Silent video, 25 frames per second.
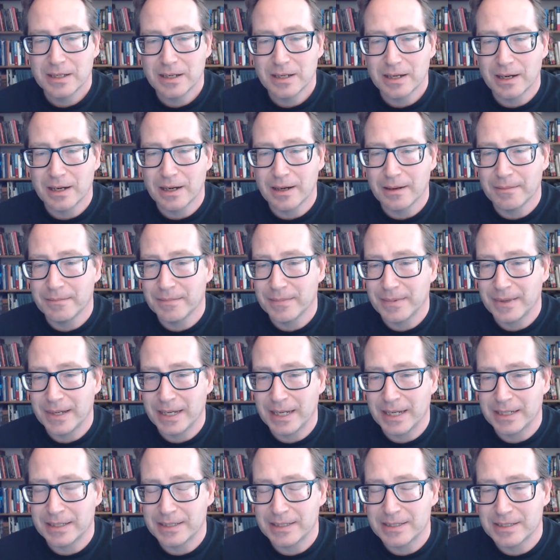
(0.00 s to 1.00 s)

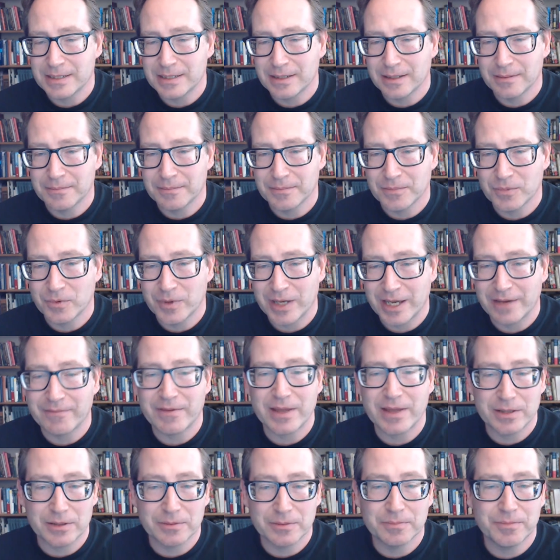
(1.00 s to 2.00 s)
And we have
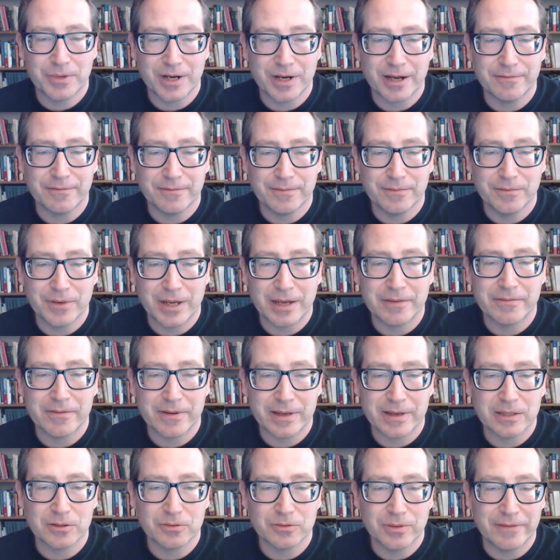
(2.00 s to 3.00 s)
other